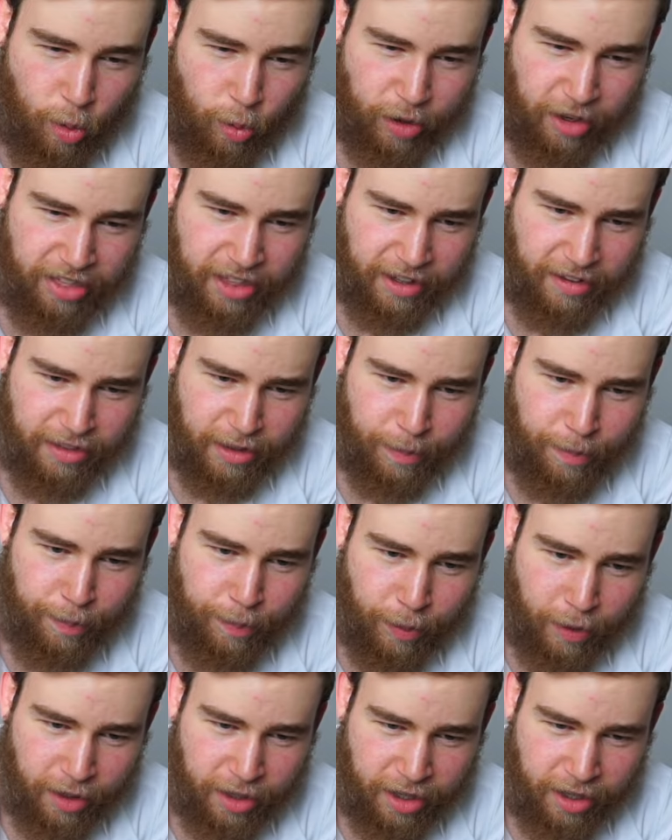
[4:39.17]
what do you think of
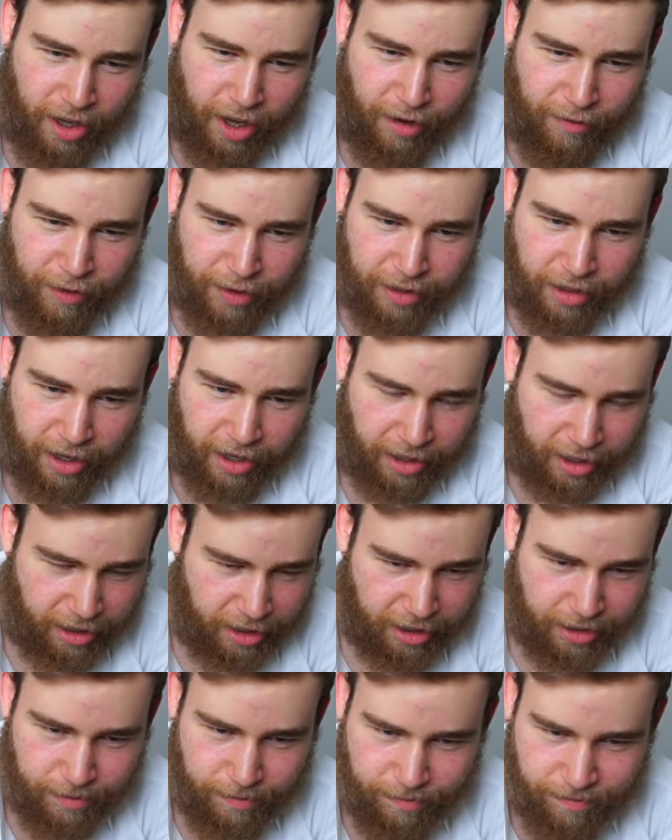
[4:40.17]
the Book of Enoch?
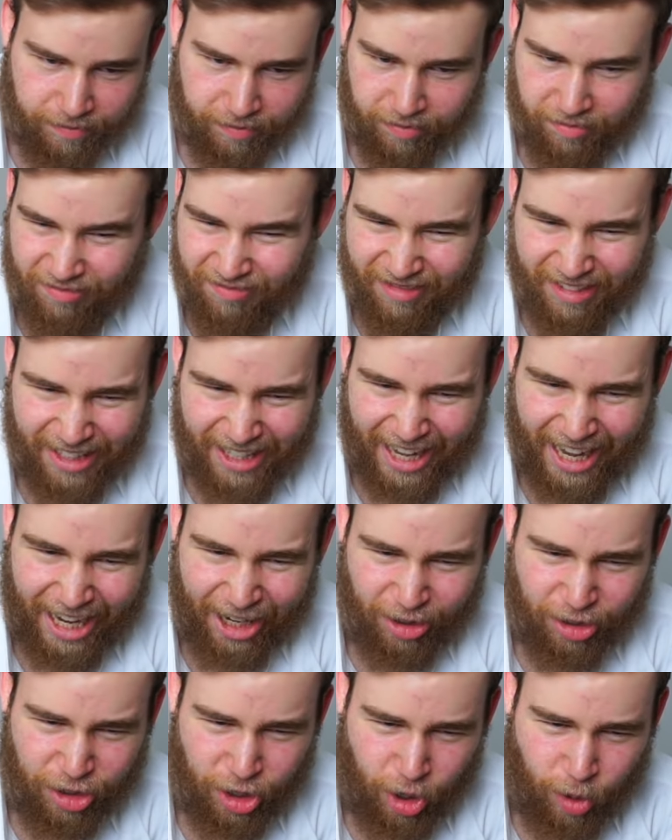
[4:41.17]

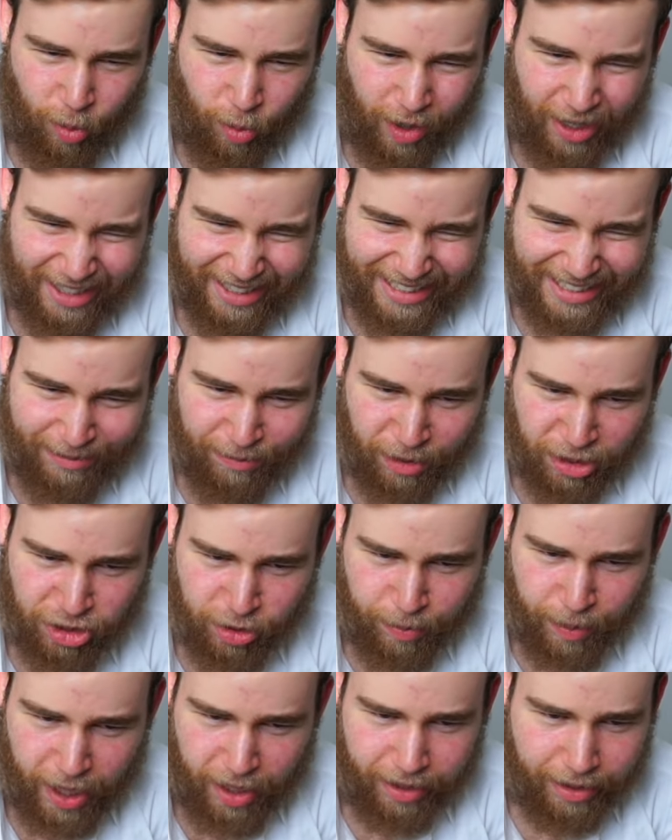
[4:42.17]
I don't know
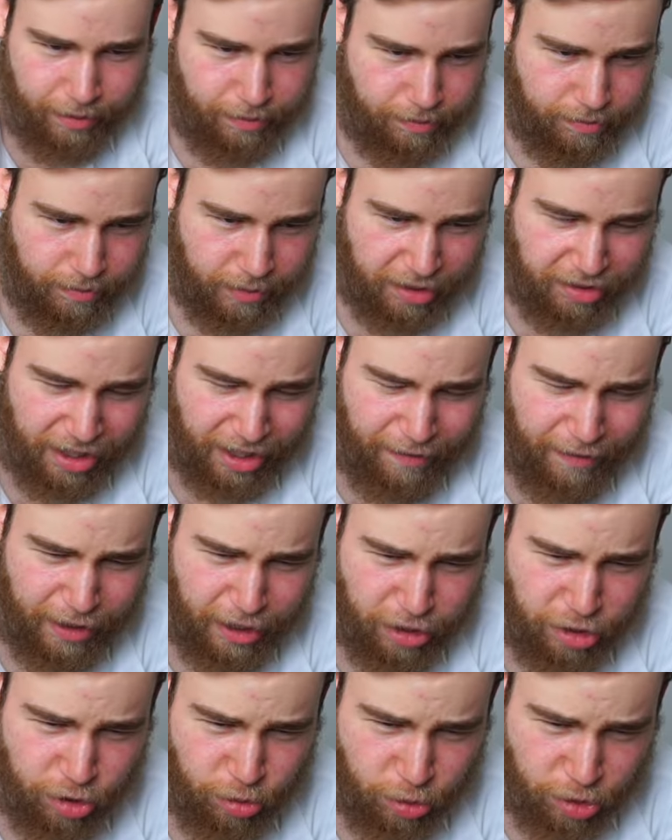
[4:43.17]
much about it. Is that
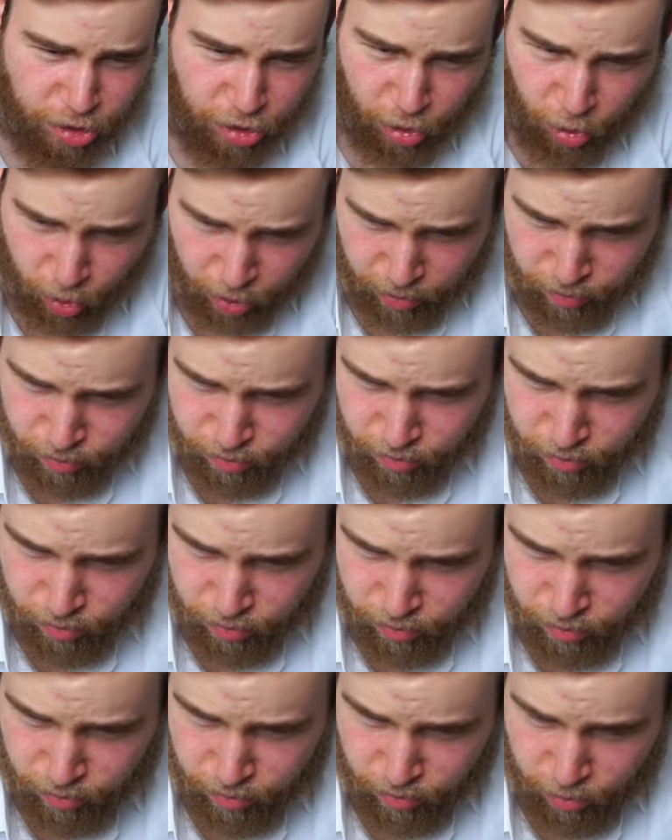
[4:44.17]
even in Jewish lore?
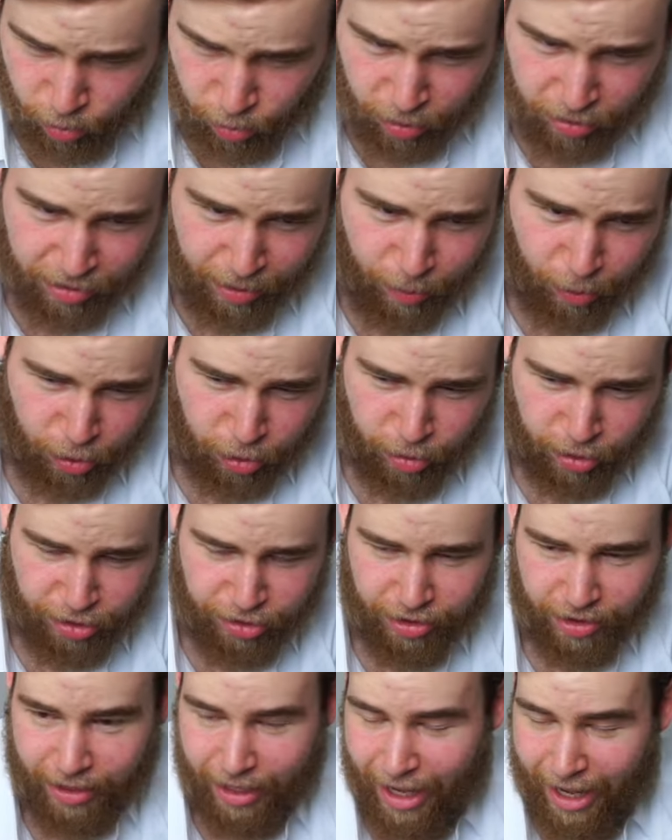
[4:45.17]
Or is that more
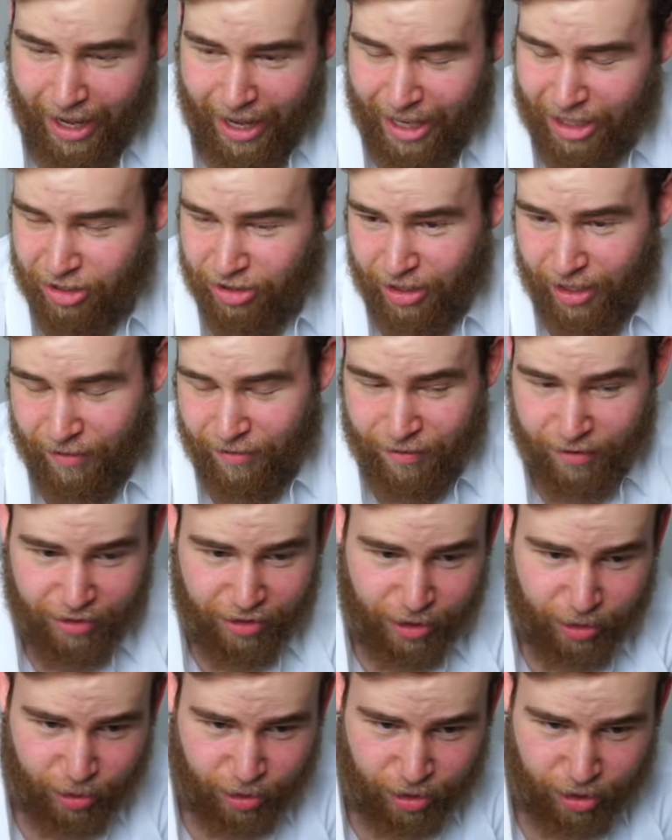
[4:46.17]
Christian? I actually have
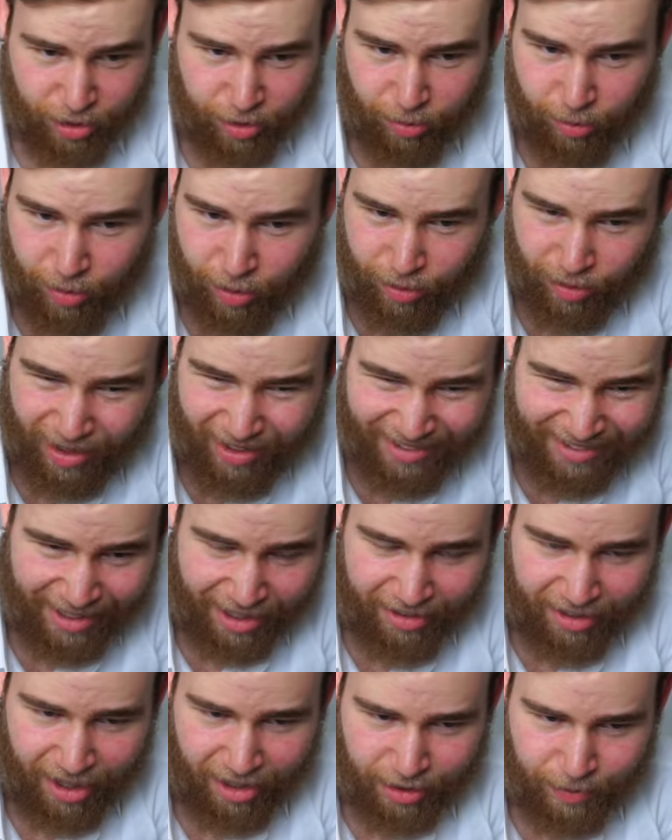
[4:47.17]
zero clue. We don't it's
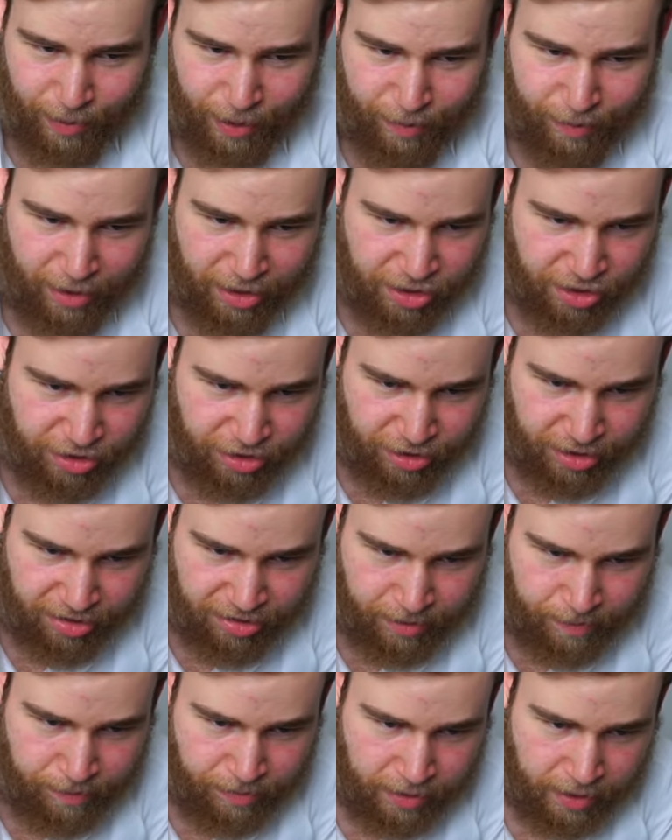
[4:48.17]
not talked about much in
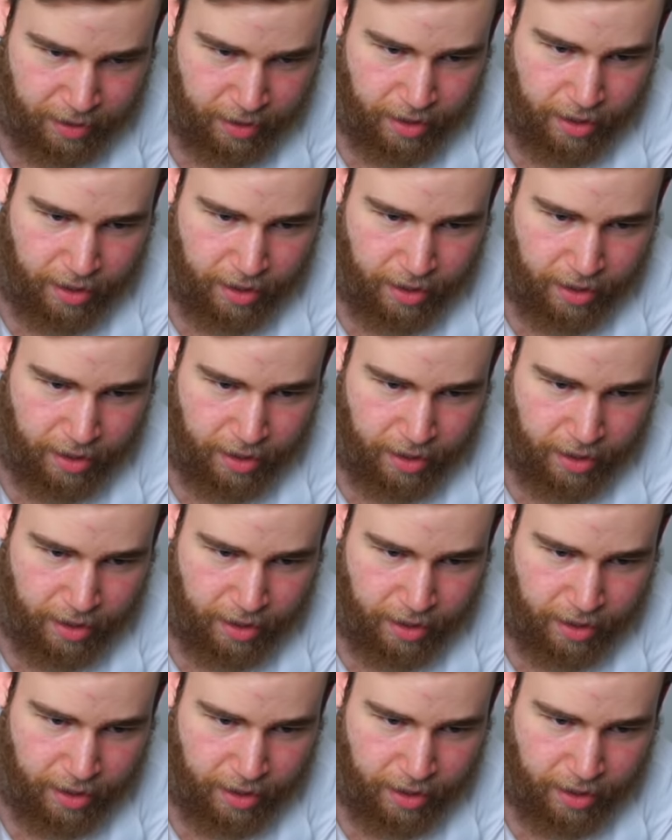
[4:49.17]
Judaism.